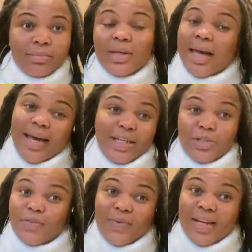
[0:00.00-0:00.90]
I
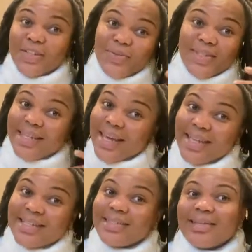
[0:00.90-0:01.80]
just feel I should say it.
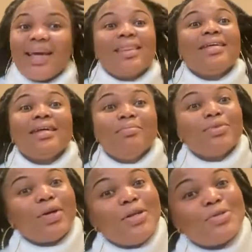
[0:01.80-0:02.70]
I think I'm
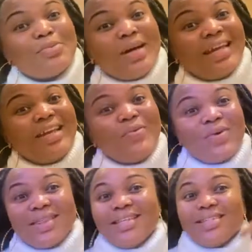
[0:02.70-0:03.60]
talking too much. I didn't
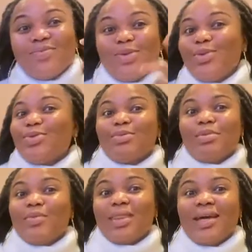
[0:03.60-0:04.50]
want this video to be
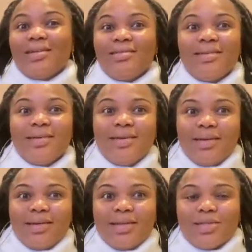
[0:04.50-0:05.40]
more than
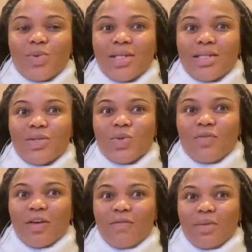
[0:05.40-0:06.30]

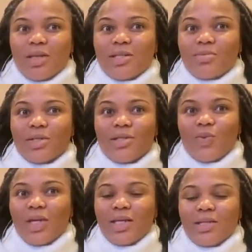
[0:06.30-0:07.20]
20-25 minutes, but the way
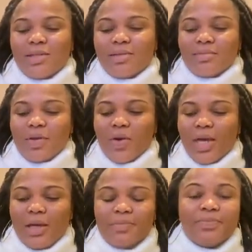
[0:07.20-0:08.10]
it is,
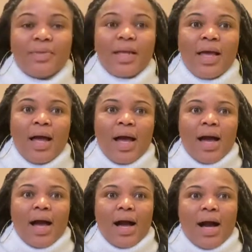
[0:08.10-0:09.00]
okay.
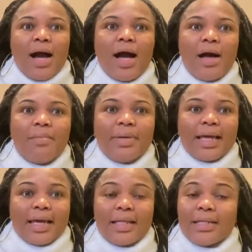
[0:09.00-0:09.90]
Like
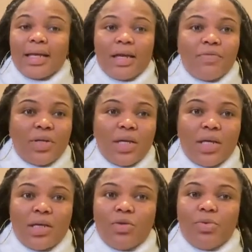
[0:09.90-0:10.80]
I said, every day
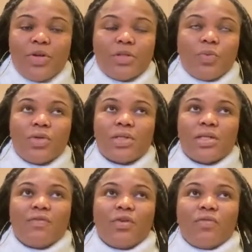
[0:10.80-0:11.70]
you be
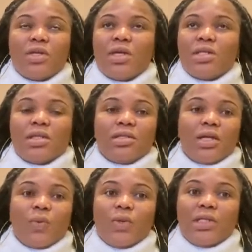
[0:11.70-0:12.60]
responsive. Every day is a day
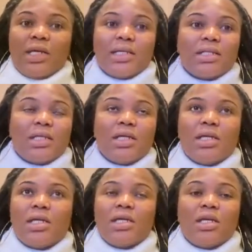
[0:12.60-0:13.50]
with
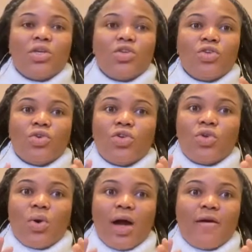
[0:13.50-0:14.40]
destiny. You know, you
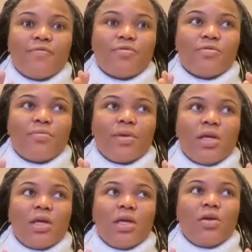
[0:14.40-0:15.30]
have to
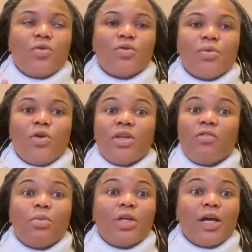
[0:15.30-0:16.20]
be, it goes beyond,
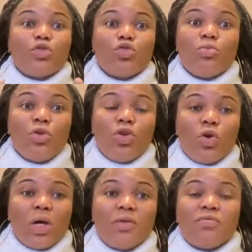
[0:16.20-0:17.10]
everybody assume you know
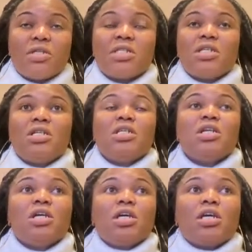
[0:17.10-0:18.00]
everything.
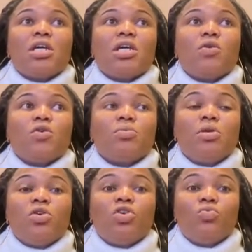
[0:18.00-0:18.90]
It goes
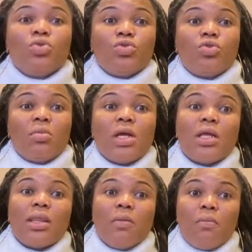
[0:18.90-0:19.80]
beyond resuming in
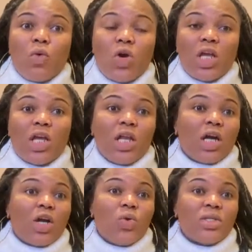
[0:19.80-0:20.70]
the morning and
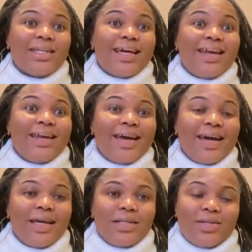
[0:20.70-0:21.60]
closing at
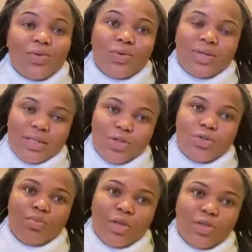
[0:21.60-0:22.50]
night. You know, there should
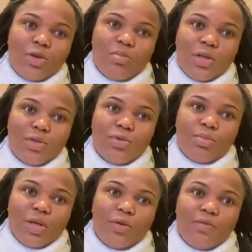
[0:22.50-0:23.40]
be some little
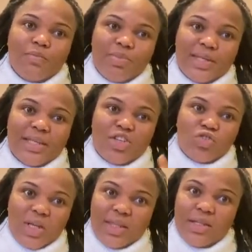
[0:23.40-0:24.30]
bit of business
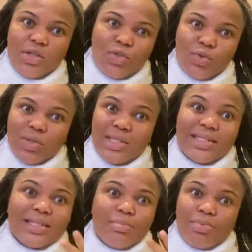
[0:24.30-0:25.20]
strategies to
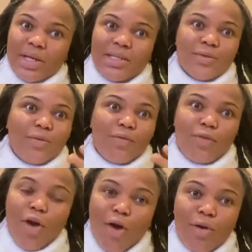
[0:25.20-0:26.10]
this practice of
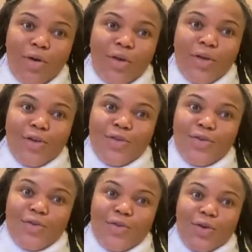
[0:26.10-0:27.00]
law.
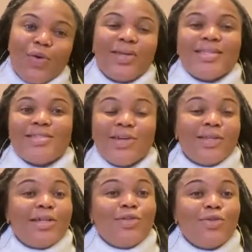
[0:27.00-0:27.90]
You know, it is not the
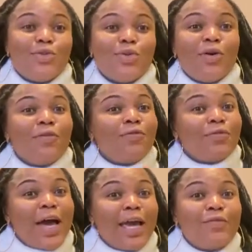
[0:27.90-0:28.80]
usual
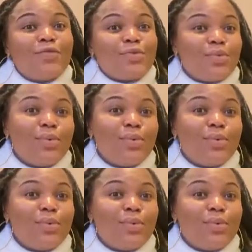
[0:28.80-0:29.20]
5 to